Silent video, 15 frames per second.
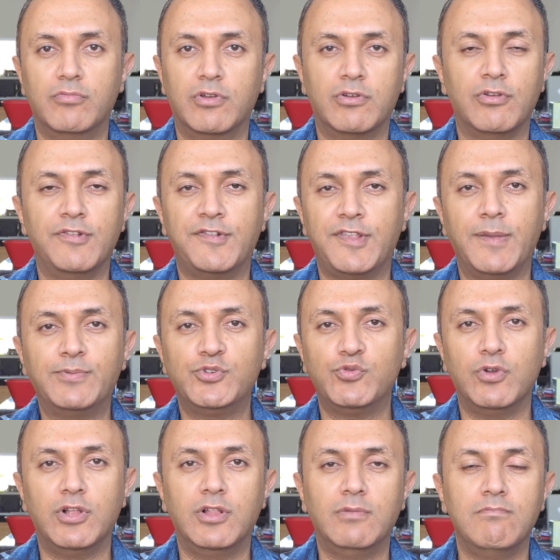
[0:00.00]

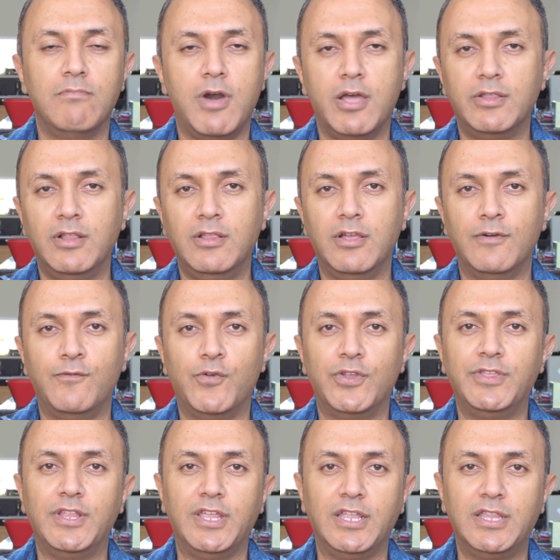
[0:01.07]
conceptual model of
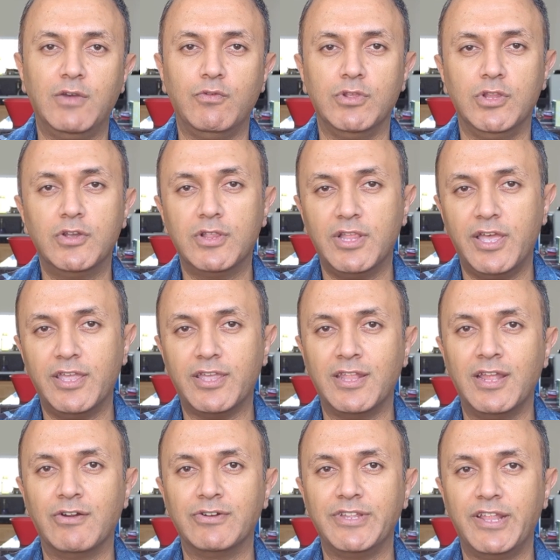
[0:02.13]
what the data will look like in
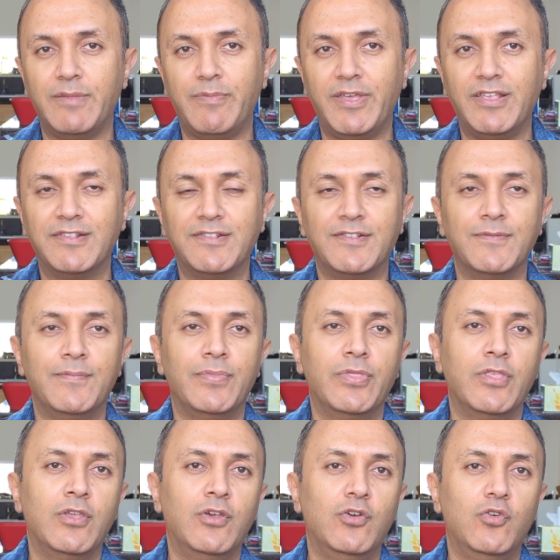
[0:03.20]
our database.
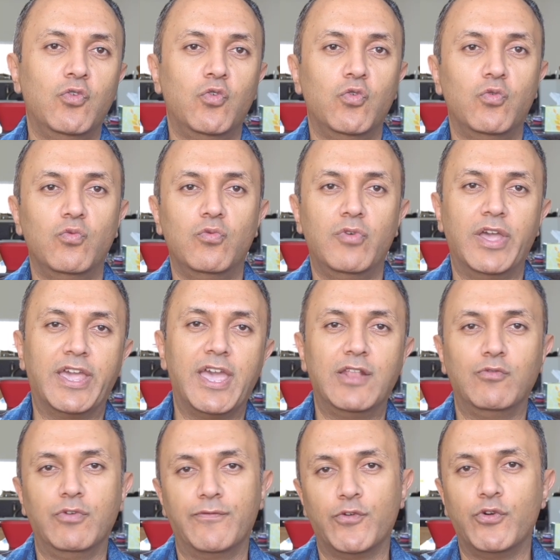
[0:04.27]

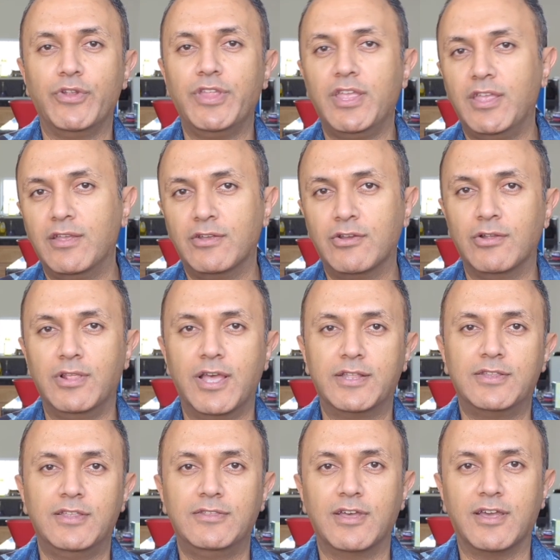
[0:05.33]
Again, we've already
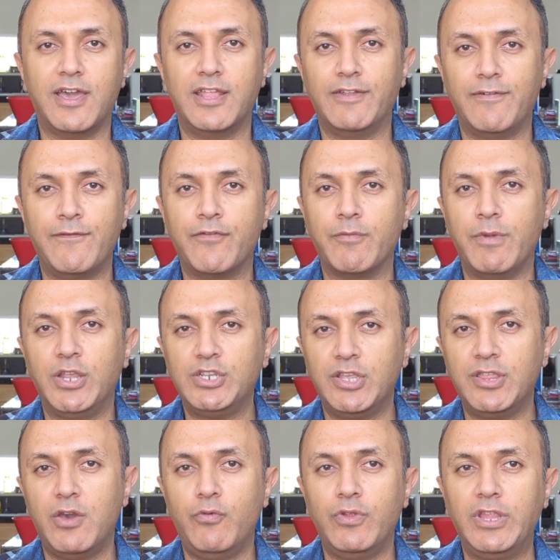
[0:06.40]
collected the kind of information
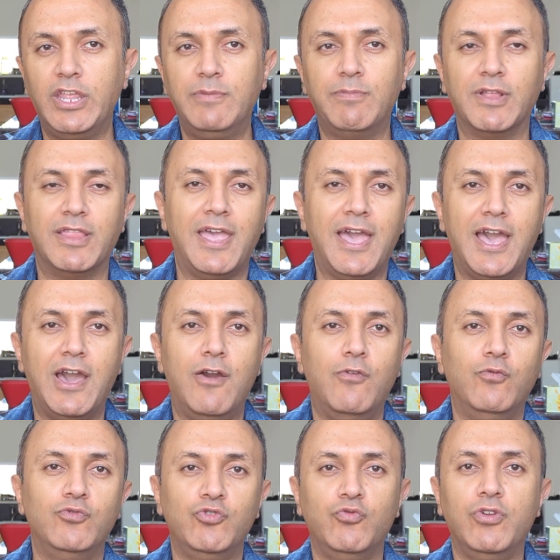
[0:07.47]
that we need, but
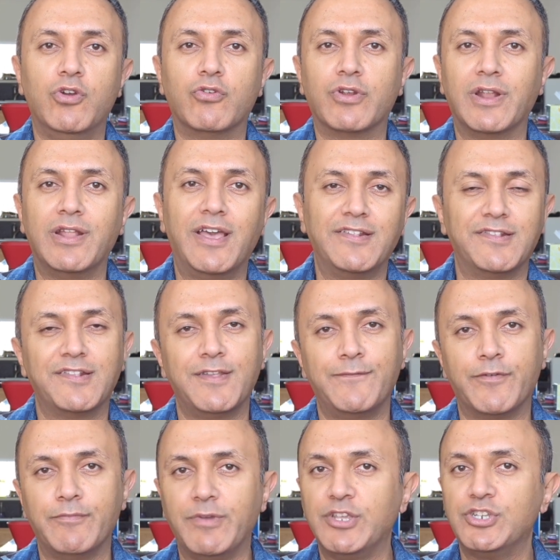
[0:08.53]
how do we organize this
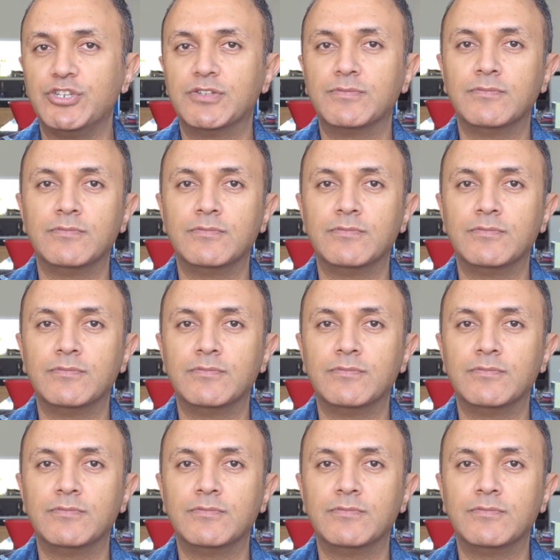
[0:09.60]
information?